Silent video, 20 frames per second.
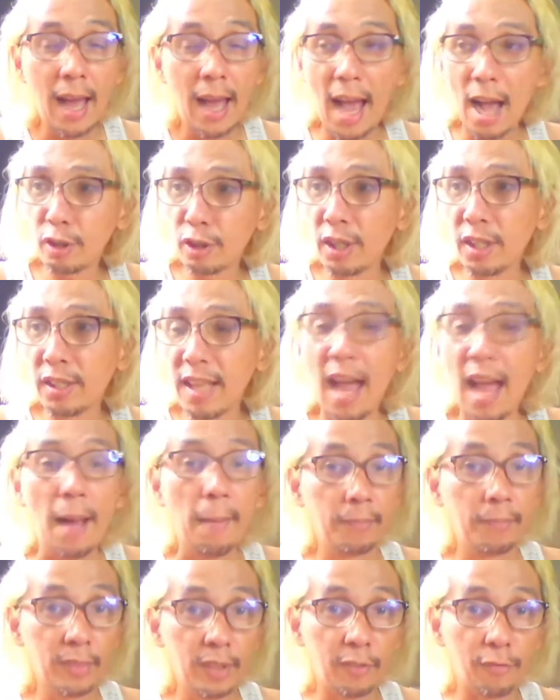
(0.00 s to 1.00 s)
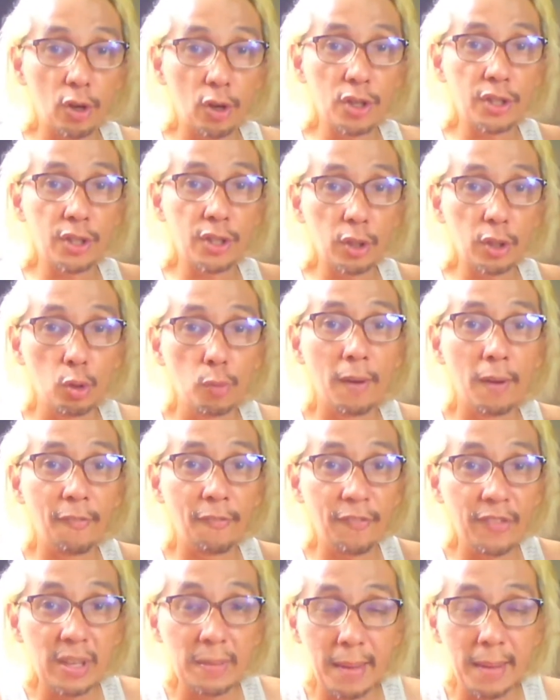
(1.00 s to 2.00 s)
Actually, yeah, the first human
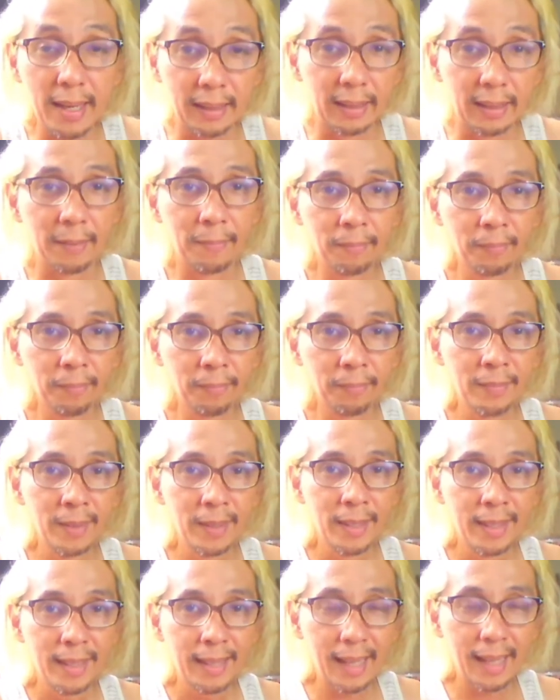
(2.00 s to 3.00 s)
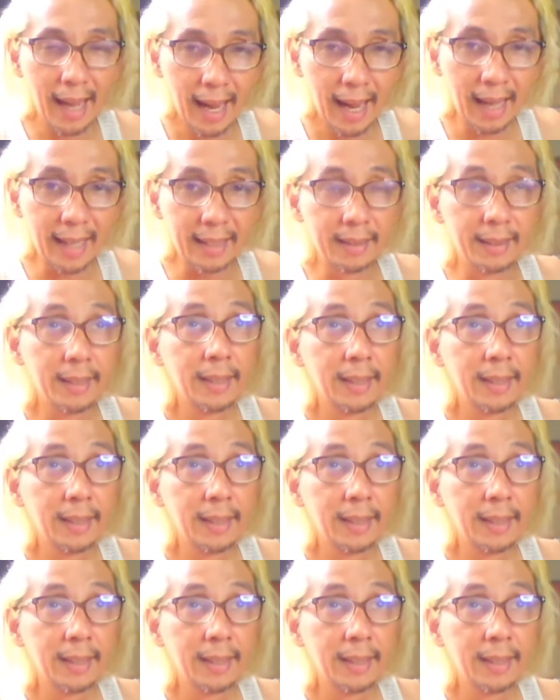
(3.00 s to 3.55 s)
female and